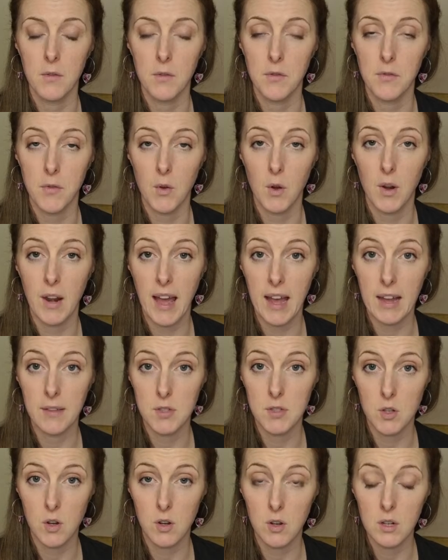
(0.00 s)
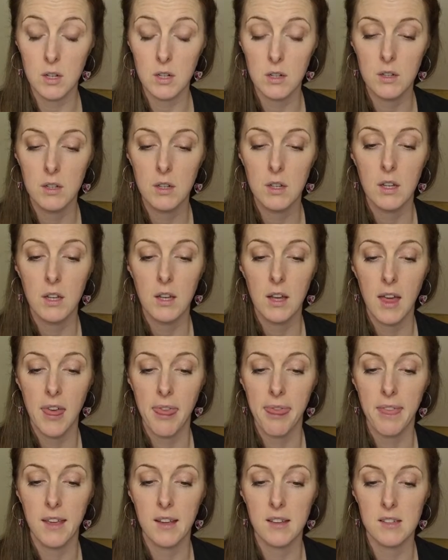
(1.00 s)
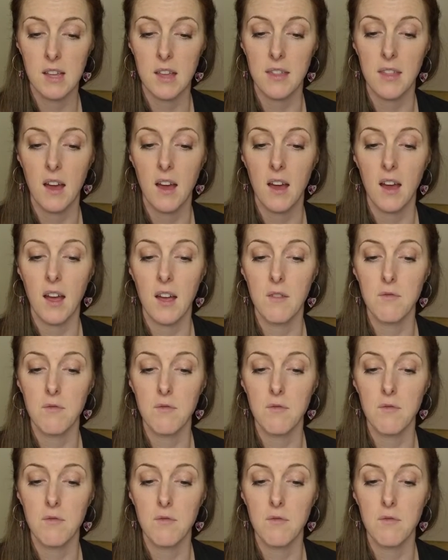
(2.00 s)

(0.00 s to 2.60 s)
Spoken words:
for livestock and things like that,